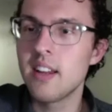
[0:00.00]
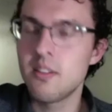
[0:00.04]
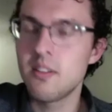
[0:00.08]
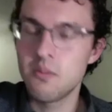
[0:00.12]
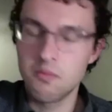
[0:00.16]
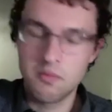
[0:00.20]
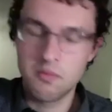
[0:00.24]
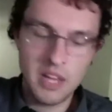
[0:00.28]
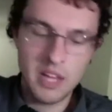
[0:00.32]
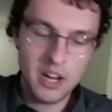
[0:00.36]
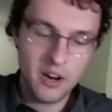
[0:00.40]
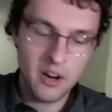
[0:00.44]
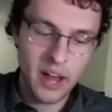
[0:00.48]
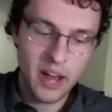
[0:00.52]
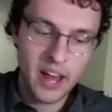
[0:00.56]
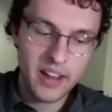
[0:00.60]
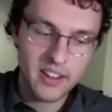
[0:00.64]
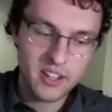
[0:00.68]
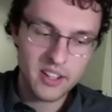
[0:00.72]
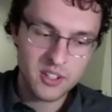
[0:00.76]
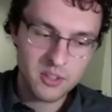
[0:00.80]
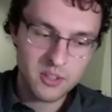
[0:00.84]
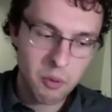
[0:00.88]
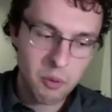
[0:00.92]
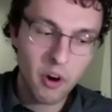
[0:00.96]
had
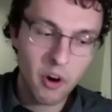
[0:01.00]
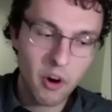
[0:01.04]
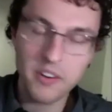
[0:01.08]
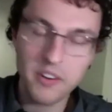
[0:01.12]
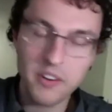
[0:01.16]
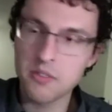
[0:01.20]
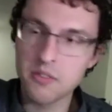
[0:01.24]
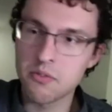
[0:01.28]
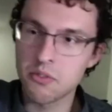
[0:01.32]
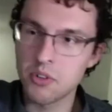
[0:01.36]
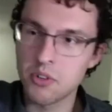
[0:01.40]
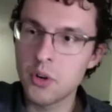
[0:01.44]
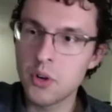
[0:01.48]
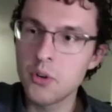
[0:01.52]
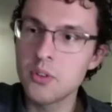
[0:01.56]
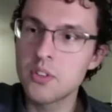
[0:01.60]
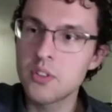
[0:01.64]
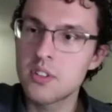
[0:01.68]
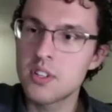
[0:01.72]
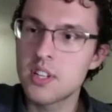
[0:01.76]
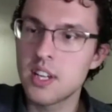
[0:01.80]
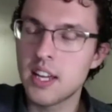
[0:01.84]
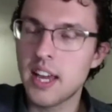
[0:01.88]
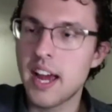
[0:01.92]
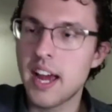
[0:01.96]
this part of
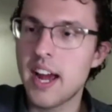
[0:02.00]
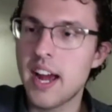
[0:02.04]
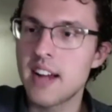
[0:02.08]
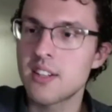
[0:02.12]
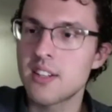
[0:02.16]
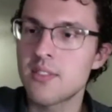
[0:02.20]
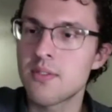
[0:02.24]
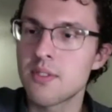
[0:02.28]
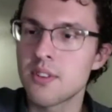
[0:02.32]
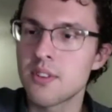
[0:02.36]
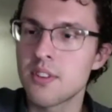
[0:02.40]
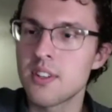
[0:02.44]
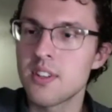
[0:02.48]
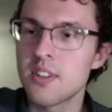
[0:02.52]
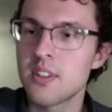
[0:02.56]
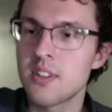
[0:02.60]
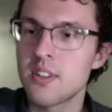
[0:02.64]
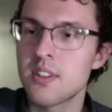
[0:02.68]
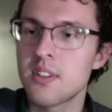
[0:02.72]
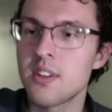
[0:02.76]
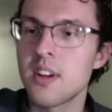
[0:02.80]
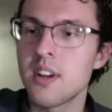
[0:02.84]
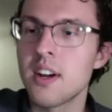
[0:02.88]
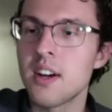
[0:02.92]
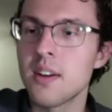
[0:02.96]
Rhodes to cast for
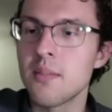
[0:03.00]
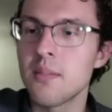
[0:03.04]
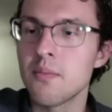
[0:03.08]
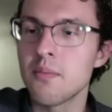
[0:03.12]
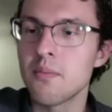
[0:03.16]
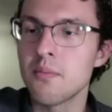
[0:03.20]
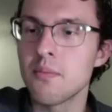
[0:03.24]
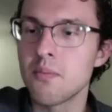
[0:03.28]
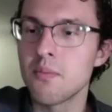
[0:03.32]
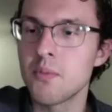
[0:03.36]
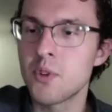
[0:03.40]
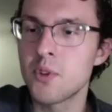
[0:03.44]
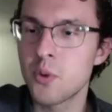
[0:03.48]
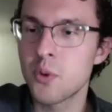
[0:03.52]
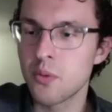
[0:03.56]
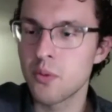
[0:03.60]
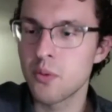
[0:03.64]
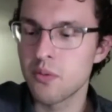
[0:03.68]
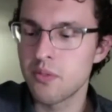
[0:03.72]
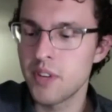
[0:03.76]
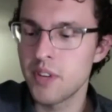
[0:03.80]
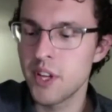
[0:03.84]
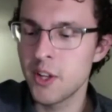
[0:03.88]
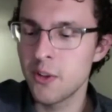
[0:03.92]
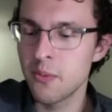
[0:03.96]
this short
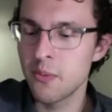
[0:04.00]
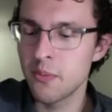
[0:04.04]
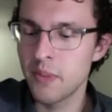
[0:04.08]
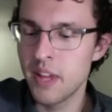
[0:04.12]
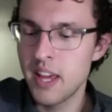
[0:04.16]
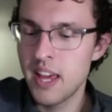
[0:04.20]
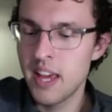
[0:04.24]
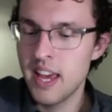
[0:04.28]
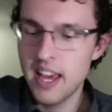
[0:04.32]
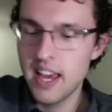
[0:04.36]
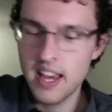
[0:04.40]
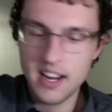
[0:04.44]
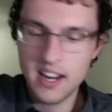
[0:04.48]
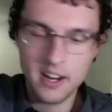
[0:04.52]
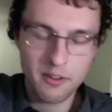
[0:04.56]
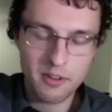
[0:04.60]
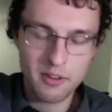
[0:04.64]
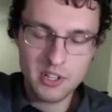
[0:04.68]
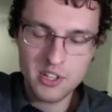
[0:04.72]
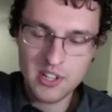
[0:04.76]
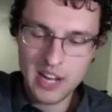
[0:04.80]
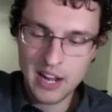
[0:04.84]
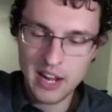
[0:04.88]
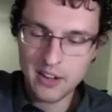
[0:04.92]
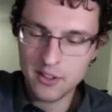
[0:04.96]
film. And I
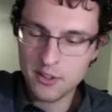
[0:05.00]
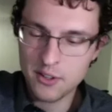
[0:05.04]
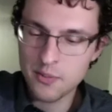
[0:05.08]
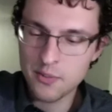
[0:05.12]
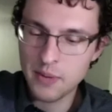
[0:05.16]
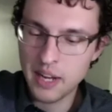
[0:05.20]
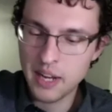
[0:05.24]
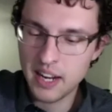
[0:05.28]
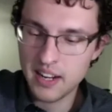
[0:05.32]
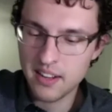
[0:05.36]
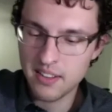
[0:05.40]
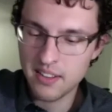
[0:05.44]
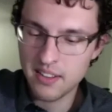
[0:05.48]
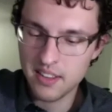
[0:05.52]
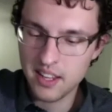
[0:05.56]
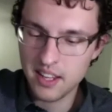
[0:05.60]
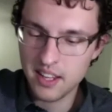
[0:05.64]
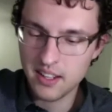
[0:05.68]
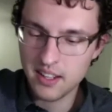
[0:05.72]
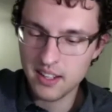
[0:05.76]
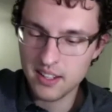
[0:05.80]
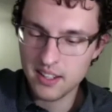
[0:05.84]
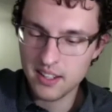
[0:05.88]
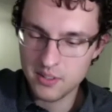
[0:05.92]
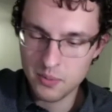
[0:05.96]
reached out to him, kind of thing,
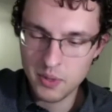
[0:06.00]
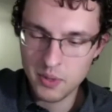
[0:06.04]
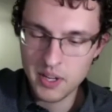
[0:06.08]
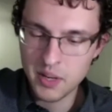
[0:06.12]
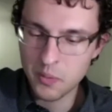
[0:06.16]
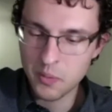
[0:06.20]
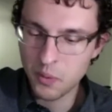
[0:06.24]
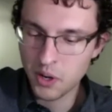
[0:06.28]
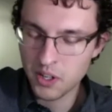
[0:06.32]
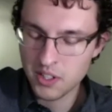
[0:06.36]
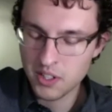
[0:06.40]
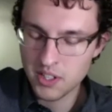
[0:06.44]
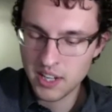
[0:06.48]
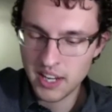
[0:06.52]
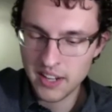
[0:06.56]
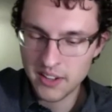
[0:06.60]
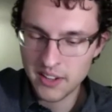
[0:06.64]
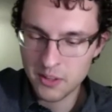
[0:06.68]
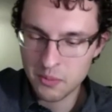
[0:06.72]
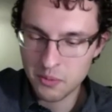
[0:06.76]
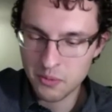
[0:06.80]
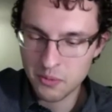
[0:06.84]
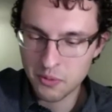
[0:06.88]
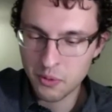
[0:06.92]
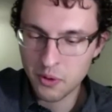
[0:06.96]
because we had worked together
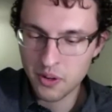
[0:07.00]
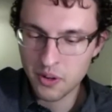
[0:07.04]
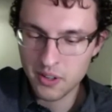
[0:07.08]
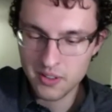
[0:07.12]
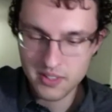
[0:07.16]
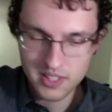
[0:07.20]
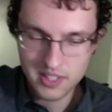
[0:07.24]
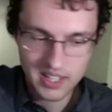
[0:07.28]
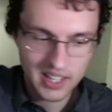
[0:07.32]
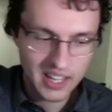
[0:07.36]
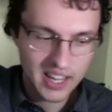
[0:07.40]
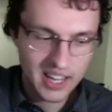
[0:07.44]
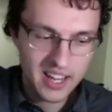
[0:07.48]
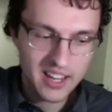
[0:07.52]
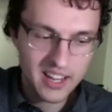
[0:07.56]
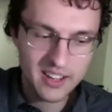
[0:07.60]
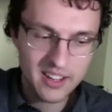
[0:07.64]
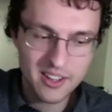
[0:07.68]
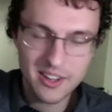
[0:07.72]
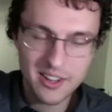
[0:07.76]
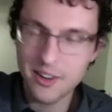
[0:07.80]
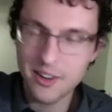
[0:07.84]
before. And I was like, hey,